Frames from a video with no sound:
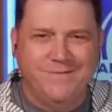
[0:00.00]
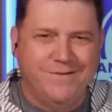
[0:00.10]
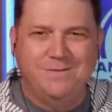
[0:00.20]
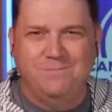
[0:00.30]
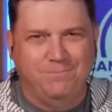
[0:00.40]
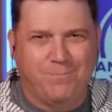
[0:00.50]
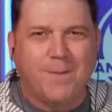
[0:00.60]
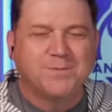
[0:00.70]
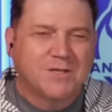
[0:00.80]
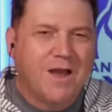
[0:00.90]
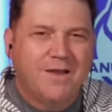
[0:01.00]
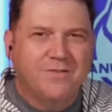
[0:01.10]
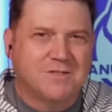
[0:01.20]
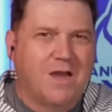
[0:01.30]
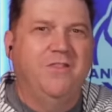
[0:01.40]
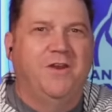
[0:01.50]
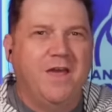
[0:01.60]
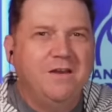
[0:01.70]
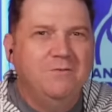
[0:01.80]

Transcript: he pops a guy at the side of the net,